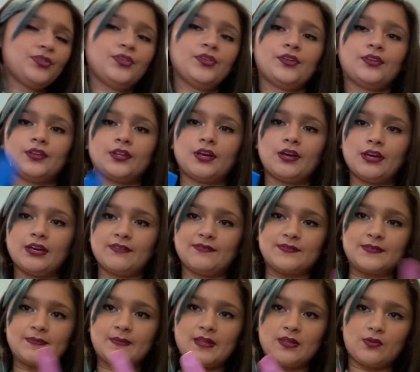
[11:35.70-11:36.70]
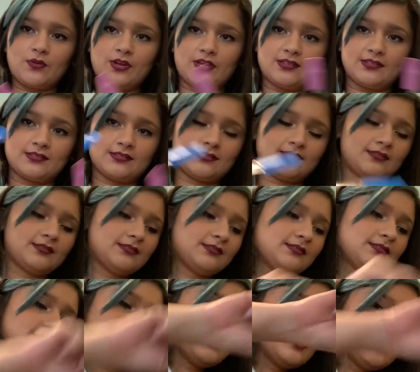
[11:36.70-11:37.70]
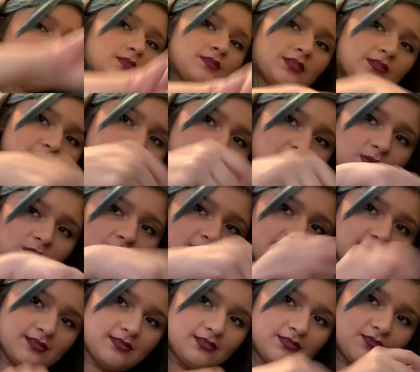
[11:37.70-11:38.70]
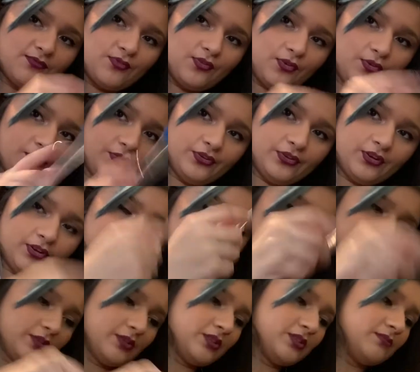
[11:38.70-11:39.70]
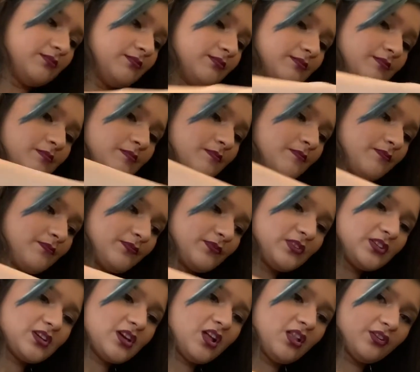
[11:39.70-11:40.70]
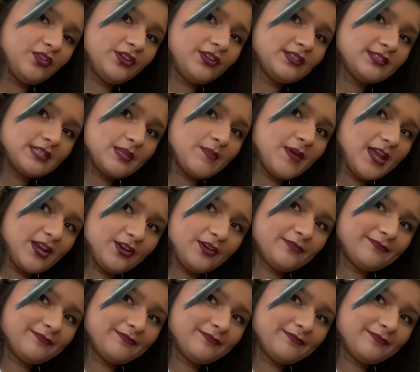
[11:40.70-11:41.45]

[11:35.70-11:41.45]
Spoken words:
Now I have spatulas to fold all the color into the batter.